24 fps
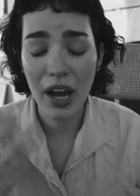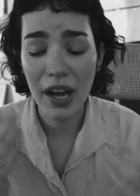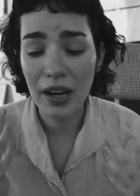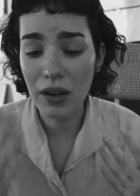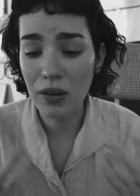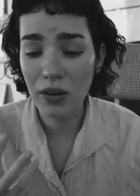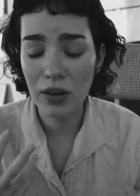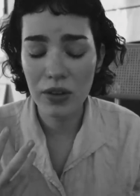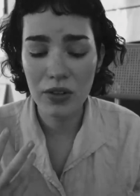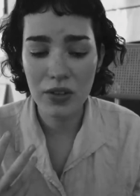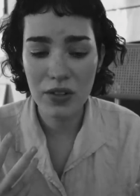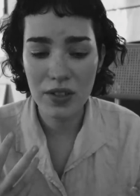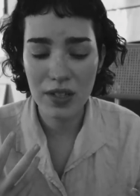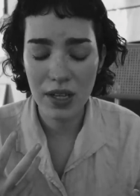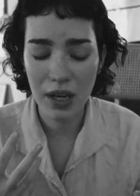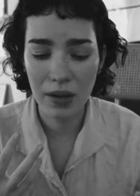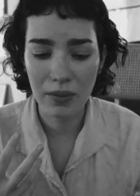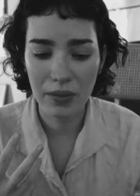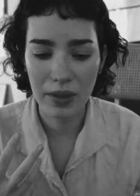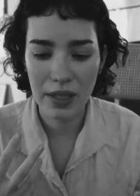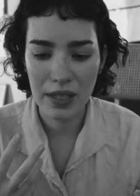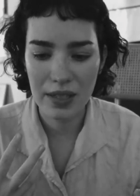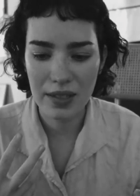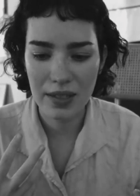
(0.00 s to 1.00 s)
I don't
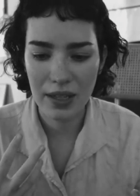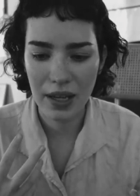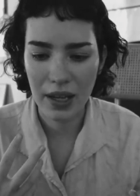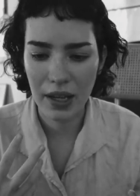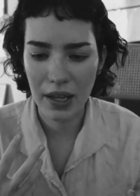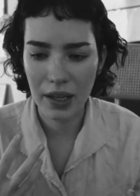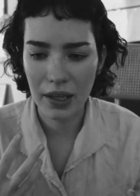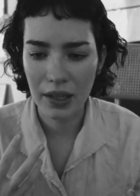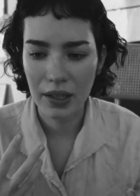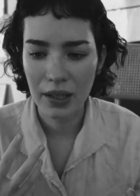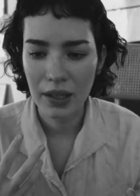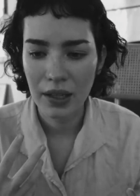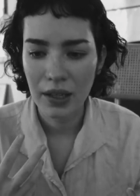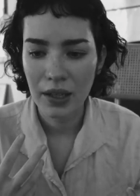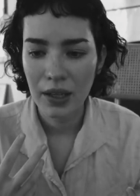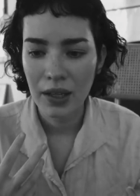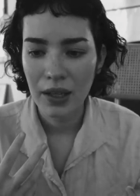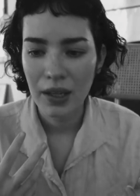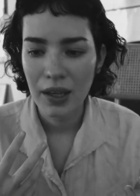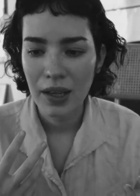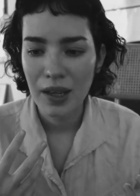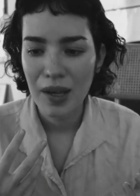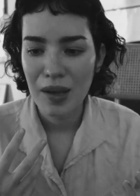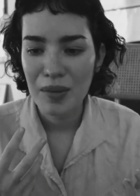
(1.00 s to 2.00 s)
understand what he's saying
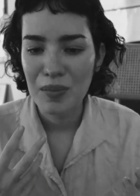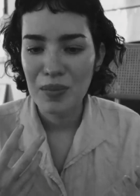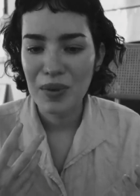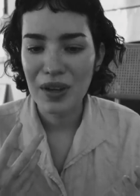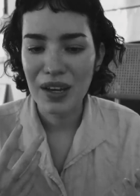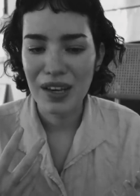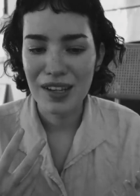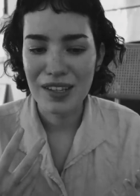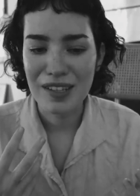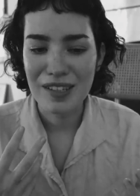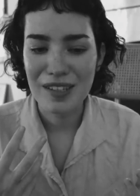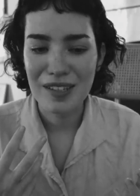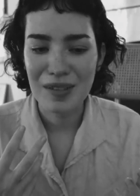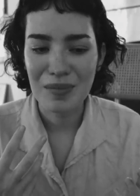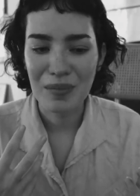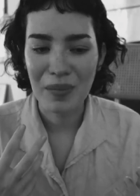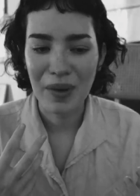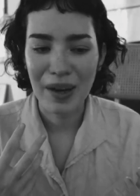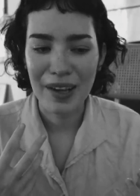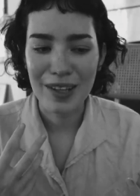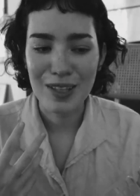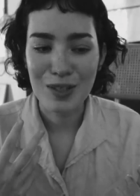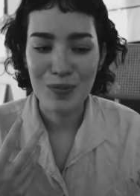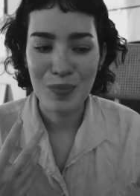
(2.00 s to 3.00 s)
because
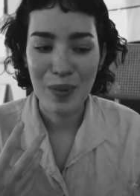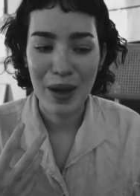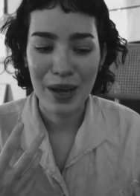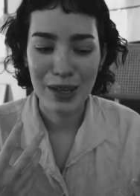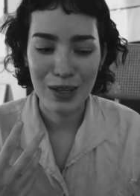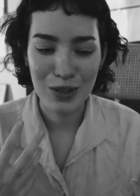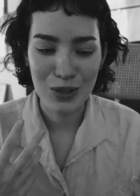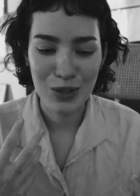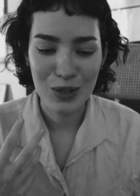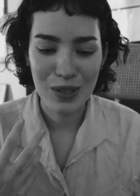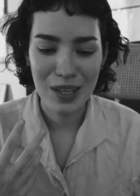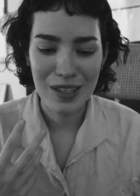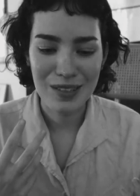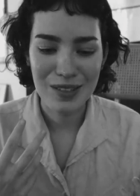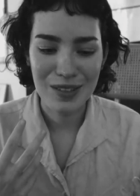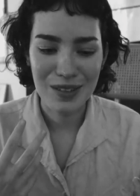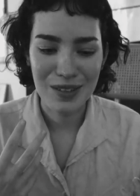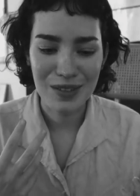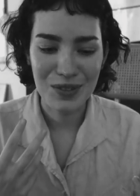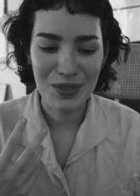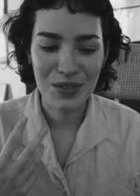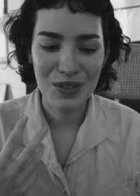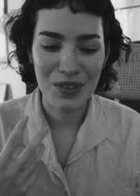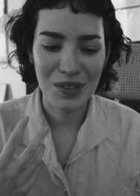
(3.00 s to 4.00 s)
my Spanish
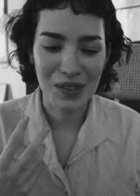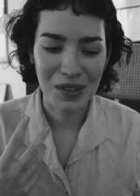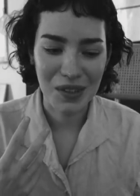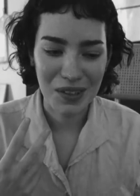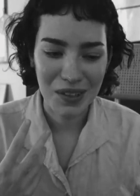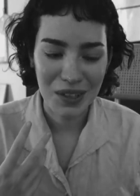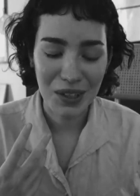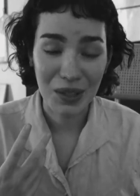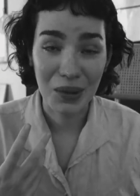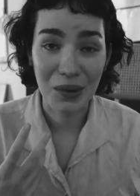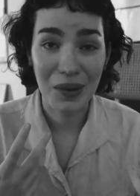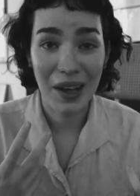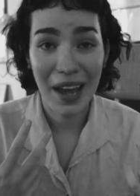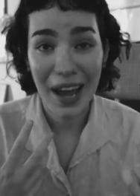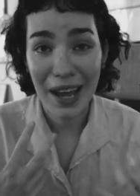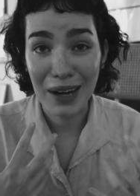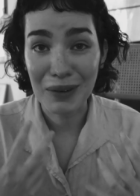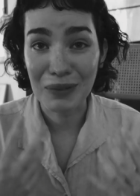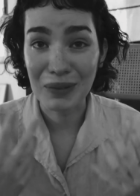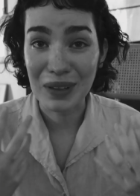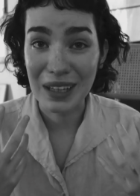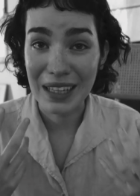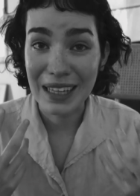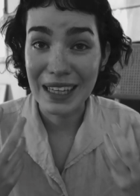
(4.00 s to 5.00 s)
lessons,
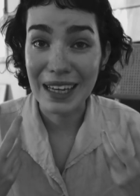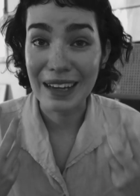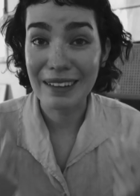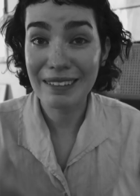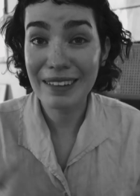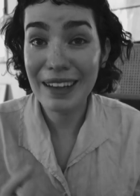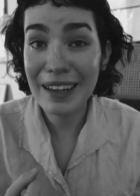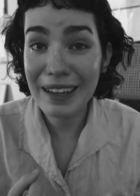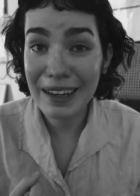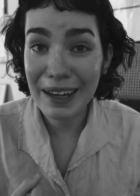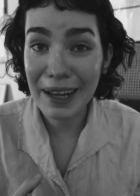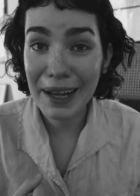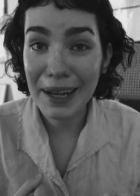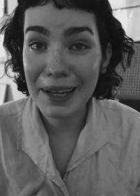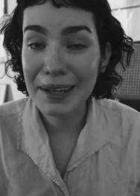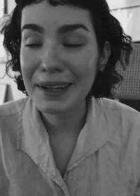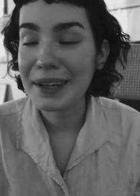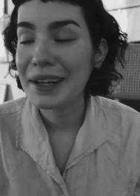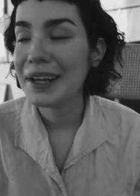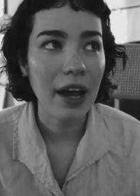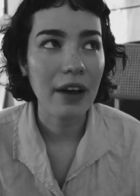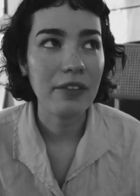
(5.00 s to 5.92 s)
hadn't really kicked in yet.